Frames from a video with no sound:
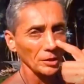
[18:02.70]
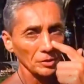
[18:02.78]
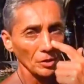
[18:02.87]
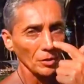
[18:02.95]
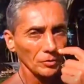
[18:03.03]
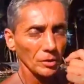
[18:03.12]

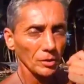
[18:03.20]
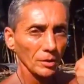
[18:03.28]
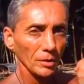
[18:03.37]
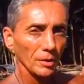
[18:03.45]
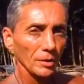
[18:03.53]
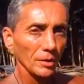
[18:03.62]
don't?
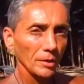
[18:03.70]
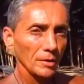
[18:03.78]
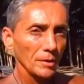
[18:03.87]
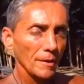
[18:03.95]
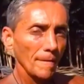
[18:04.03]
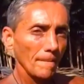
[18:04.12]

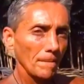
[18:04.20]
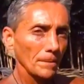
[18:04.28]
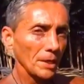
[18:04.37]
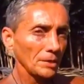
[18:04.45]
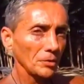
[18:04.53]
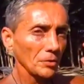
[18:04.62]

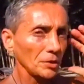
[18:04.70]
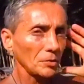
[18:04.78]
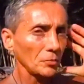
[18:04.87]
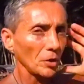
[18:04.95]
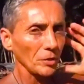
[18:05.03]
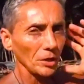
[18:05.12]
Okay? So
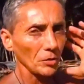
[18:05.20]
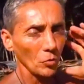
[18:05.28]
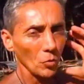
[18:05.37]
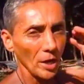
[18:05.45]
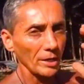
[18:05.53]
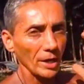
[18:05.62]
this is where we need to
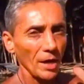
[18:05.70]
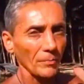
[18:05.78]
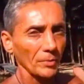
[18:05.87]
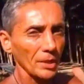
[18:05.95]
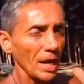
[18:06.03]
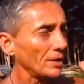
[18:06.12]
wake
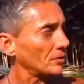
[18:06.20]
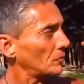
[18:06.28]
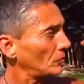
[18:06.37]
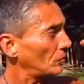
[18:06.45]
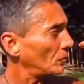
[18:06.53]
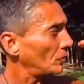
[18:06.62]
up.
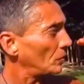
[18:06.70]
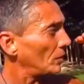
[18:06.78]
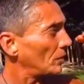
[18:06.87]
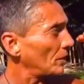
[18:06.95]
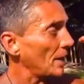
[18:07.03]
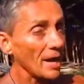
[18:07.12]
Guys,
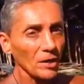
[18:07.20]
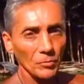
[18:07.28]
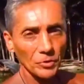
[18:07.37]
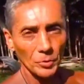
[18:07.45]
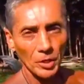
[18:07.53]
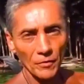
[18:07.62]
the
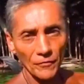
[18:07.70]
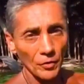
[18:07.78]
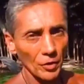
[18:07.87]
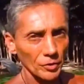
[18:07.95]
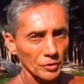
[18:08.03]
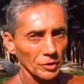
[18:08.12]
animals were here
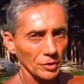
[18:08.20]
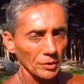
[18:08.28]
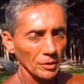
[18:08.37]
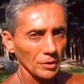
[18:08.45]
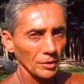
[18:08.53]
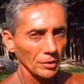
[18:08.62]
first.
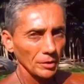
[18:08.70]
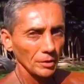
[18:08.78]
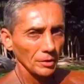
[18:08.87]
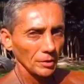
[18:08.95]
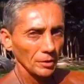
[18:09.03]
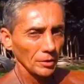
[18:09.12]

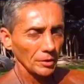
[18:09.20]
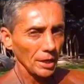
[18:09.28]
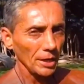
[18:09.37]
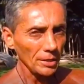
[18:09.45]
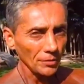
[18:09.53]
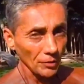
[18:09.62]

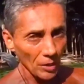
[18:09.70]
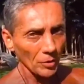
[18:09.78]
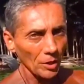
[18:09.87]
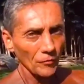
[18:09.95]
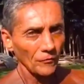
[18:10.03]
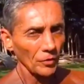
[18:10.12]
Okay? They
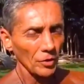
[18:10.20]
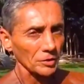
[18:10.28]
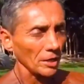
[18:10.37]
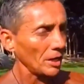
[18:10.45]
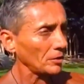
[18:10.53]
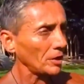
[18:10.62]
were here
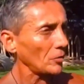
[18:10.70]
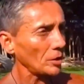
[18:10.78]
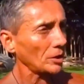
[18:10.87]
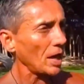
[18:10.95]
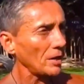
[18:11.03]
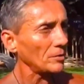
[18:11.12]
first. And I don't care
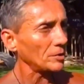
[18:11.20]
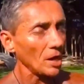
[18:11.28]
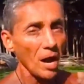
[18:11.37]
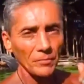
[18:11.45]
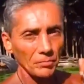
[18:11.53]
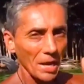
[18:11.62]
what kind of
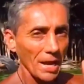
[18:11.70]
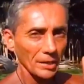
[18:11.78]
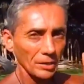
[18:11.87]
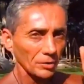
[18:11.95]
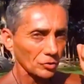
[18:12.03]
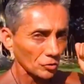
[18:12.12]

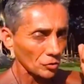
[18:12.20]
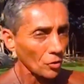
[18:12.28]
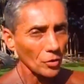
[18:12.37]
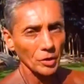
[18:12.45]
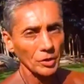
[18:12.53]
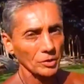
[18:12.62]
dogmatic
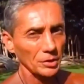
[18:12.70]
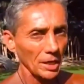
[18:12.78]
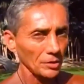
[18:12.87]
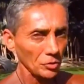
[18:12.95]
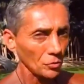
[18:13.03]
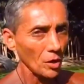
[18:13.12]
stories
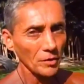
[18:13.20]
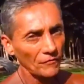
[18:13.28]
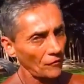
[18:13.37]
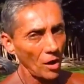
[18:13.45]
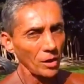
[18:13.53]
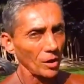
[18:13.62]
that you want to
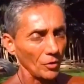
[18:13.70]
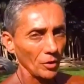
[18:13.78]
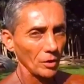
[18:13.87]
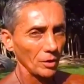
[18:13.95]
follow.